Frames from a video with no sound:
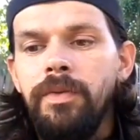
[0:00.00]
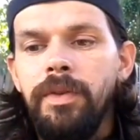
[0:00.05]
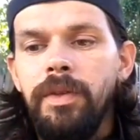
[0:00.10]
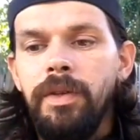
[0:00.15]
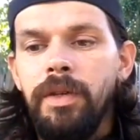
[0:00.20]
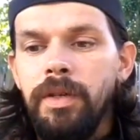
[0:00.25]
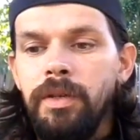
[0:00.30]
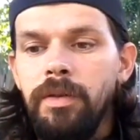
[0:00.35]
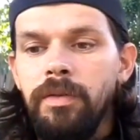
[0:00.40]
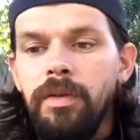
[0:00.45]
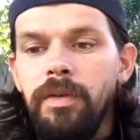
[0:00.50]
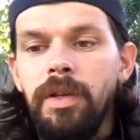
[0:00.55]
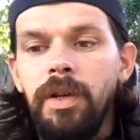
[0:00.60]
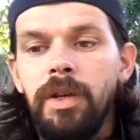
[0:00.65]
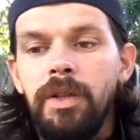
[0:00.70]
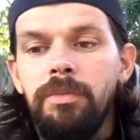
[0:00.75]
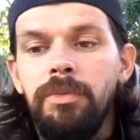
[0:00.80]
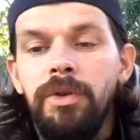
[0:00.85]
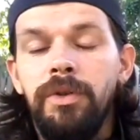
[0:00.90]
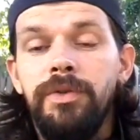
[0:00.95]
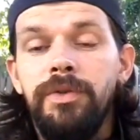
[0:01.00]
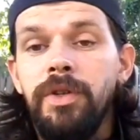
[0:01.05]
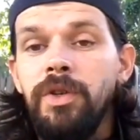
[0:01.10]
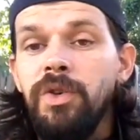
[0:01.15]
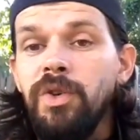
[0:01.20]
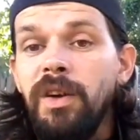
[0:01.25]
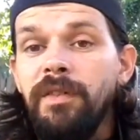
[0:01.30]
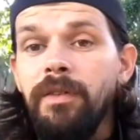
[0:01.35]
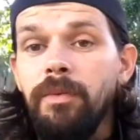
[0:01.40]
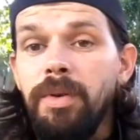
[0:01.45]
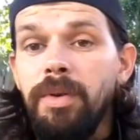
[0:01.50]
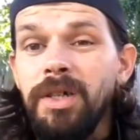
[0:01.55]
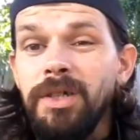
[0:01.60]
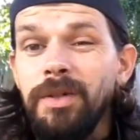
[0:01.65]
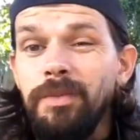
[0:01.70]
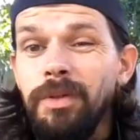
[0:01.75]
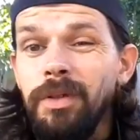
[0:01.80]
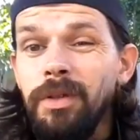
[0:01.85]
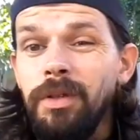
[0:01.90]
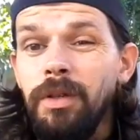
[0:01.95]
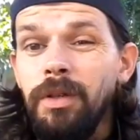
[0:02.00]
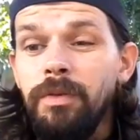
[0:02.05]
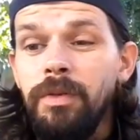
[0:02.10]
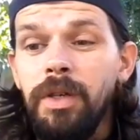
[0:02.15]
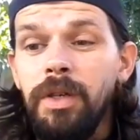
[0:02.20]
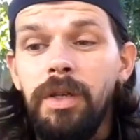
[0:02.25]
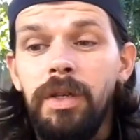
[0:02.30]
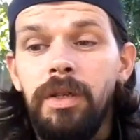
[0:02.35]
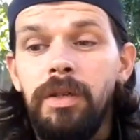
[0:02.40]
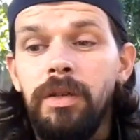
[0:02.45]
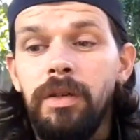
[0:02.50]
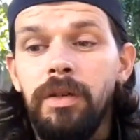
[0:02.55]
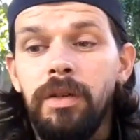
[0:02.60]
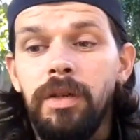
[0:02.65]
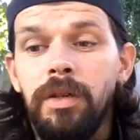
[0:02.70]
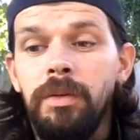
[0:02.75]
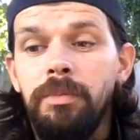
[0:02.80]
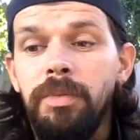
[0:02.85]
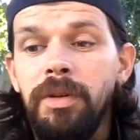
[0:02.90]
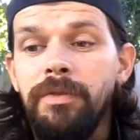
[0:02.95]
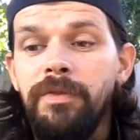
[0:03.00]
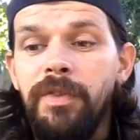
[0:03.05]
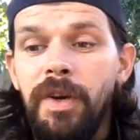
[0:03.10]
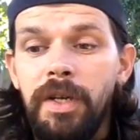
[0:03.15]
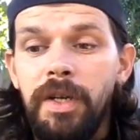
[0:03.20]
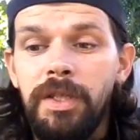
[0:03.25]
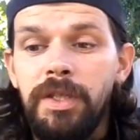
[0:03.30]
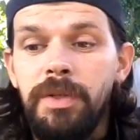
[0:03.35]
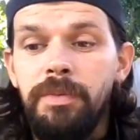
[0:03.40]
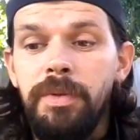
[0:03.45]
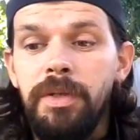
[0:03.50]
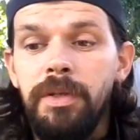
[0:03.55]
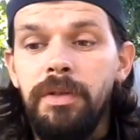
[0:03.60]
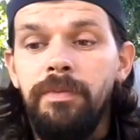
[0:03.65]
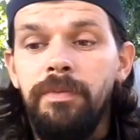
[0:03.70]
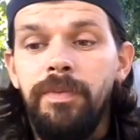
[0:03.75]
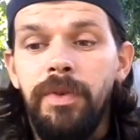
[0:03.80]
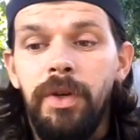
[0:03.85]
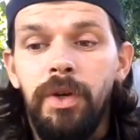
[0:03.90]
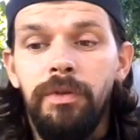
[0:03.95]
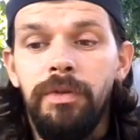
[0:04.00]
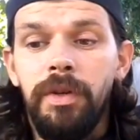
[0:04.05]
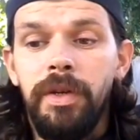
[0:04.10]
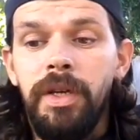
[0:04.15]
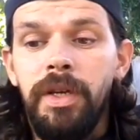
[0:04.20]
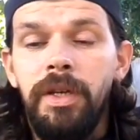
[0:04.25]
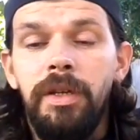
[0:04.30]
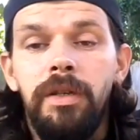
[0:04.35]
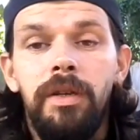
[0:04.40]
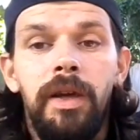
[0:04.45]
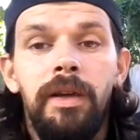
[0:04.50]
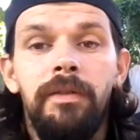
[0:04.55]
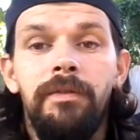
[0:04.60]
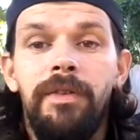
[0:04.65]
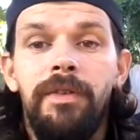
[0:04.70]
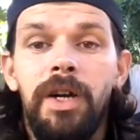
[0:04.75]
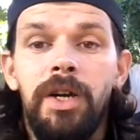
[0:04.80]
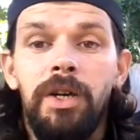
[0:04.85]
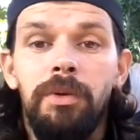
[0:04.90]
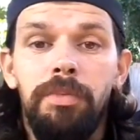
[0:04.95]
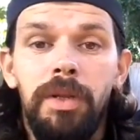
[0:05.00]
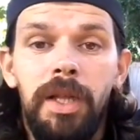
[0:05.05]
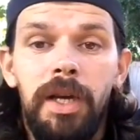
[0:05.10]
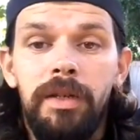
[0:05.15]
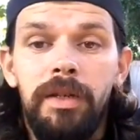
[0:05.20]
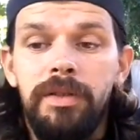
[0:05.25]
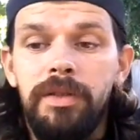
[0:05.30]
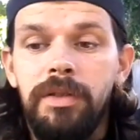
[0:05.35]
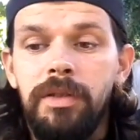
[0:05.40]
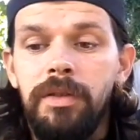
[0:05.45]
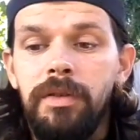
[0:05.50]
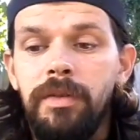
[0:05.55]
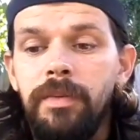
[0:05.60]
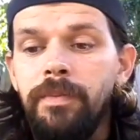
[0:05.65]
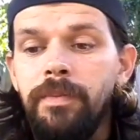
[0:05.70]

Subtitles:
Then the other moves that you have a possibility of getting are going to be Fire Spin, Overheat, and Fire Blast.